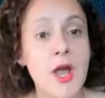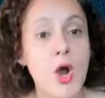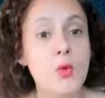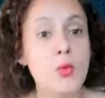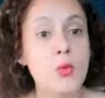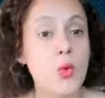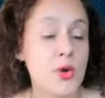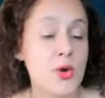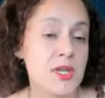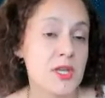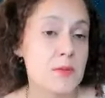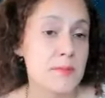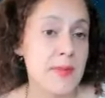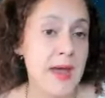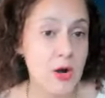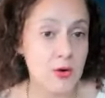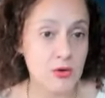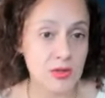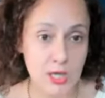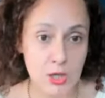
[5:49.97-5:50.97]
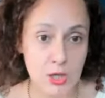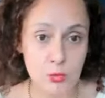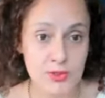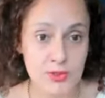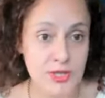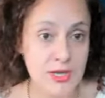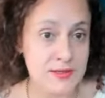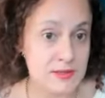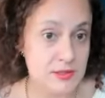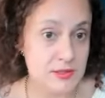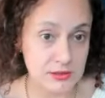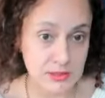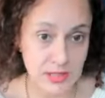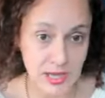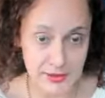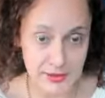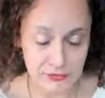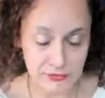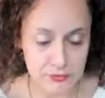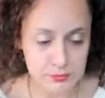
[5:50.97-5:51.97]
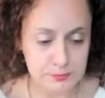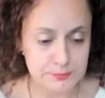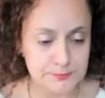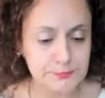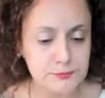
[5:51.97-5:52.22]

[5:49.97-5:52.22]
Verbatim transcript: are walking parallel with us in life.